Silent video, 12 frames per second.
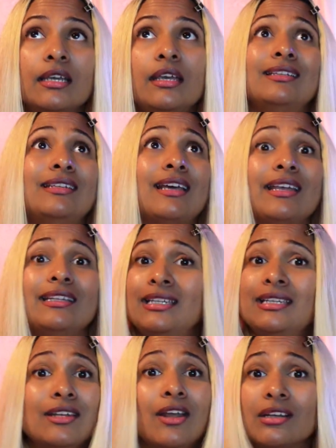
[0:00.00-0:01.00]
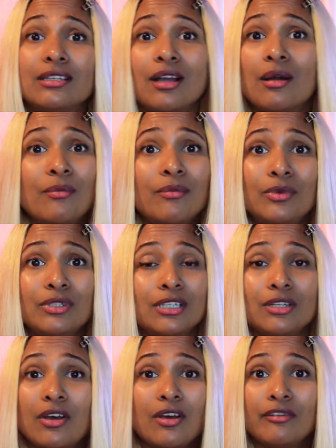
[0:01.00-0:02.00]
and I did not come with a
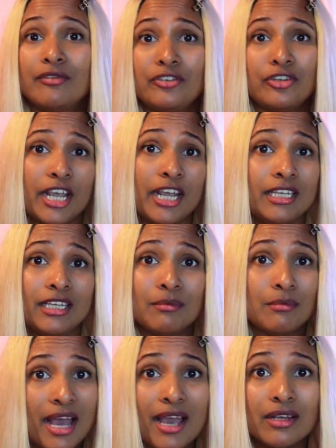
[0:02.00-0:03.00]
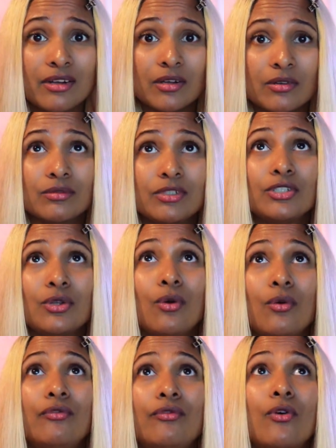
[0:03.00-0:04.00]
lot of training and background.
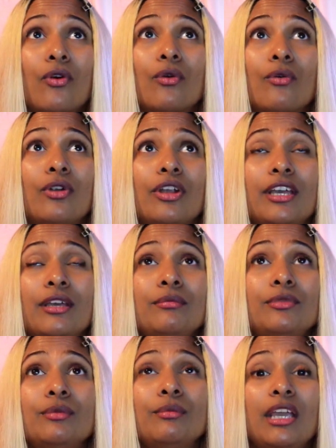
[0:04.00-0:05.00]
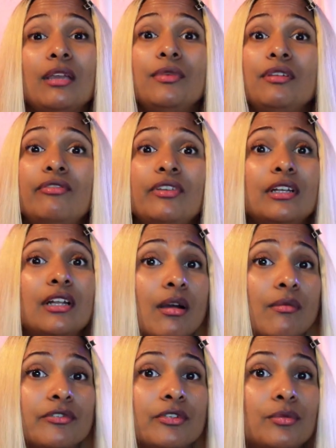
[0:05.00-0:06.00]
So for him to make me feel
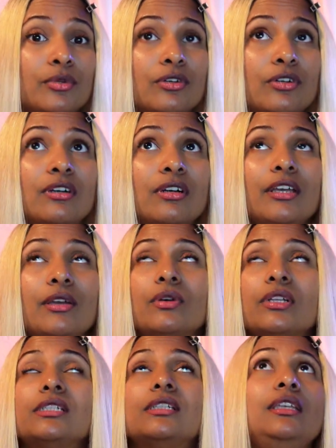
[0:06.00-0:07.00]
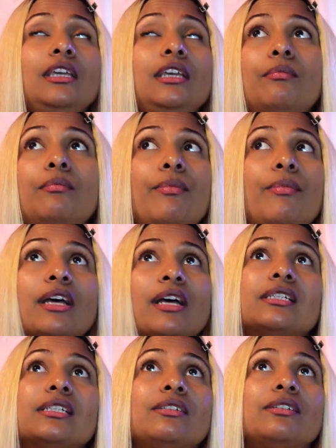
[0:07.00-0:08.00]
comfortable, it was the
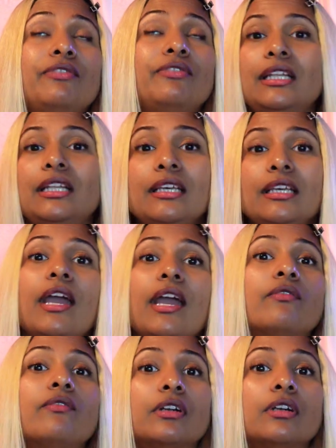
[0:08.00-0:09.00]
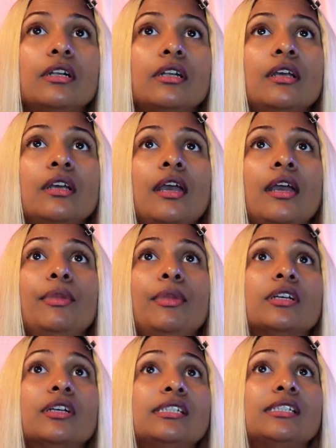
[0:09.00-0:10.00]
best feeling ever.
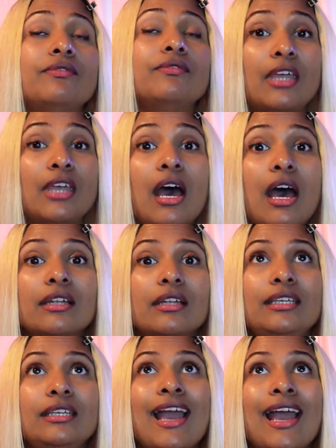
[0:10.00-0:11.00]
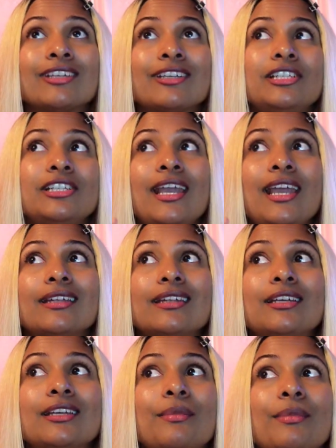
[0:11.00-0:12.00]
Because of that, he actually
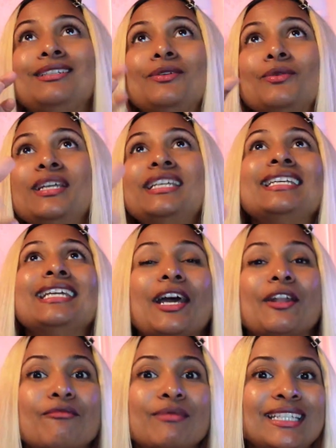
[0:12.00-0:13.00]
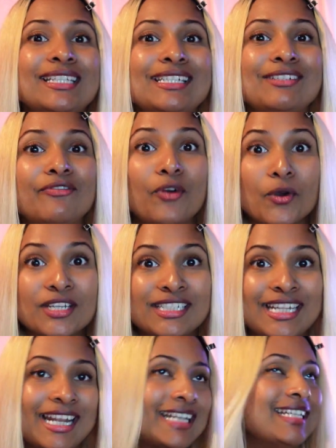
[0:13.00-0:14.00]
ended up squeezing out of me this voice
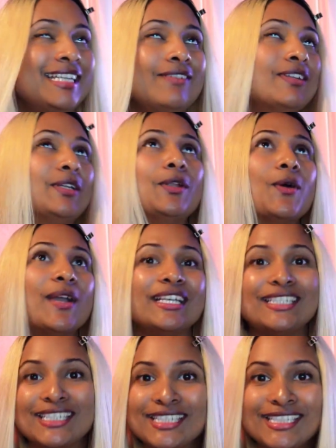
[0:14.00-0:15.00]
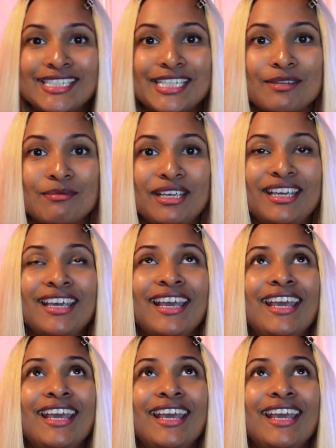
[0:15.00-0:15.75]
that I didn't even know existed in me.